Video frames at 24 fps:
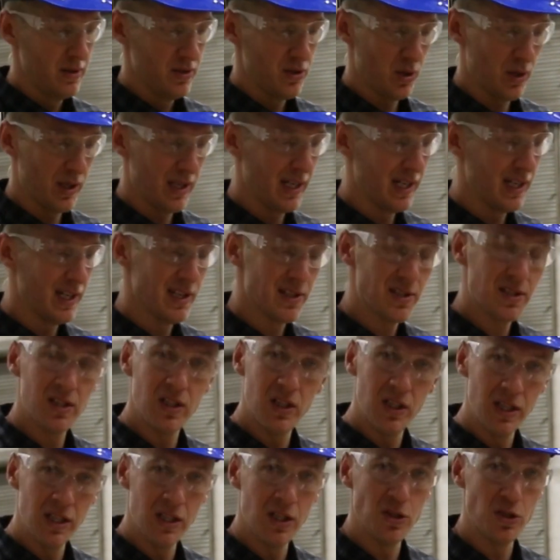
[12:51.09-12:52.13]
So get it as
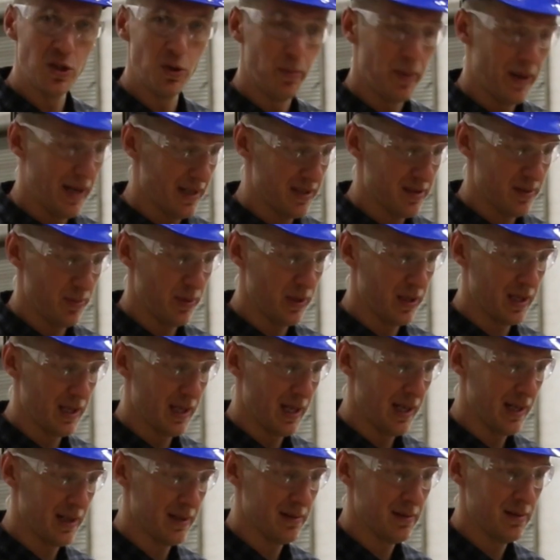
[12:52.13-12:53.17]
clean as you possibly
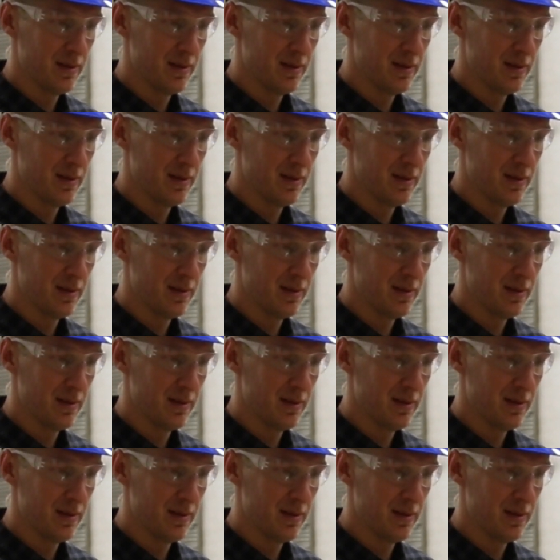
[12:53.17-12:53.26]
can.